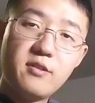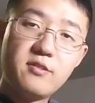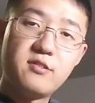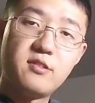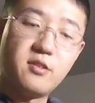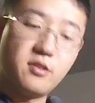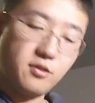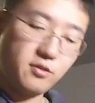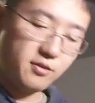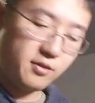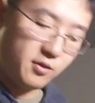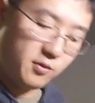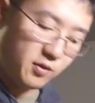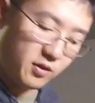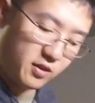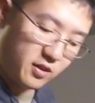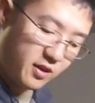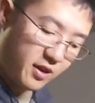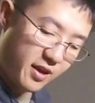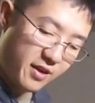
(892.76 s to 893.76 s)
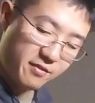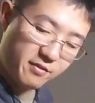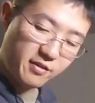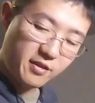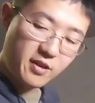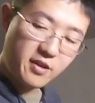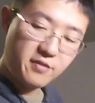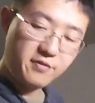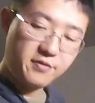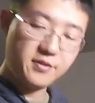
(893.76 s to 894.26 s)
So the only thing I have
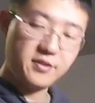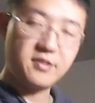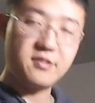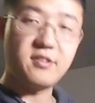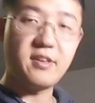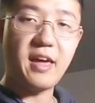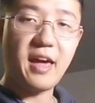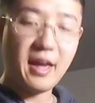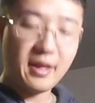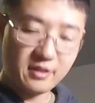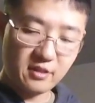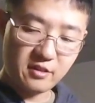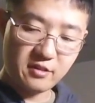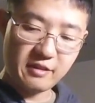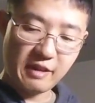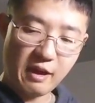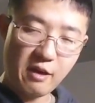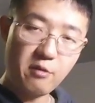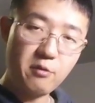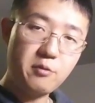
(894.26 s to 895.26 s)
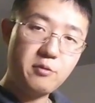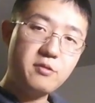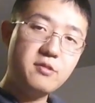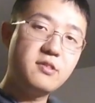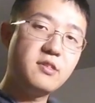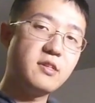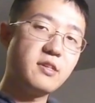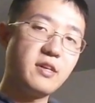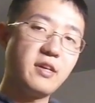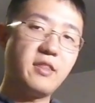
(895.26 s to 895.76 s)
left is to add dowels,
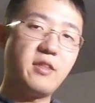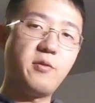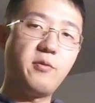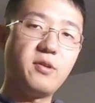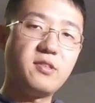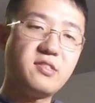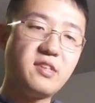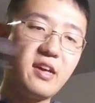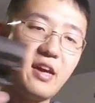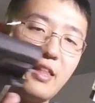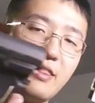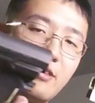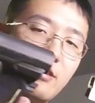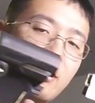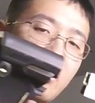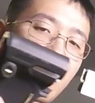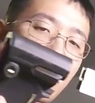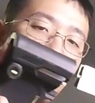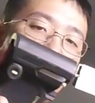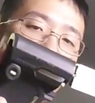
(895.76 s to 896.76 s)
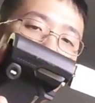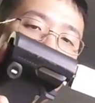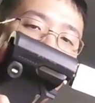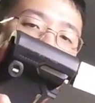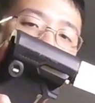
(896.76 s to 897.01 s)
and then once I get the dowels,